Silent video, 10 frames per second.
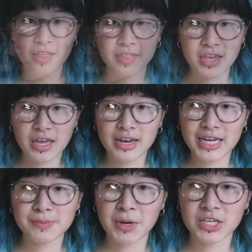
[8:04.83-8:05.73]
The
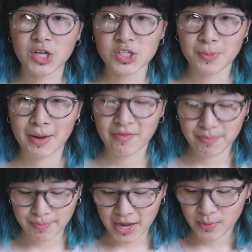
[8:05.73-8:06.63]
next book is also by
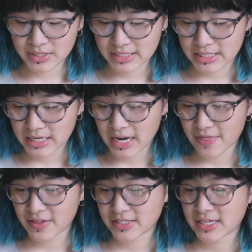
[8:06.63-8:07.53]
Penguin Teen,
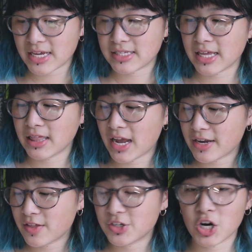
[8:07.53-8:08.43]
and this is A
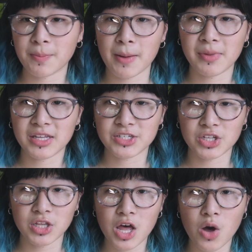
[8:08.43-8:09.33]
Line in the Dark by Malinda Lo.